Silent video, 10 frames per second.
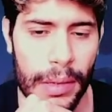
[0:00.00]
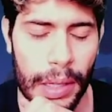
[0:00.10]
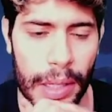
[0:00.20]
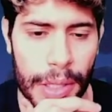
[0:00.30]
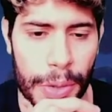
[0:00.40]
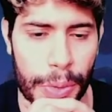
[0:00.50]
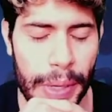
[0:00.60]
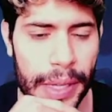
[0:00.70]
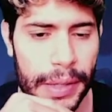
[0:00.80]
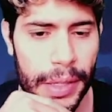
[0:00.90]
a
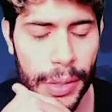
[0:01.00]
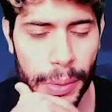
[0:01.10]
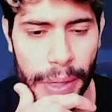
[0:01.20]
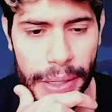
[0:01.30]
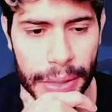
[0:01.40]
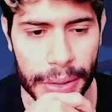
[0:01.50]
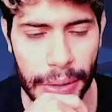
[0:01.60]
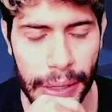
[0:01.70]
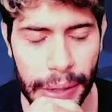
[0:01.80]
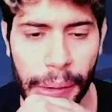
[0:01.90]
tricky situation here.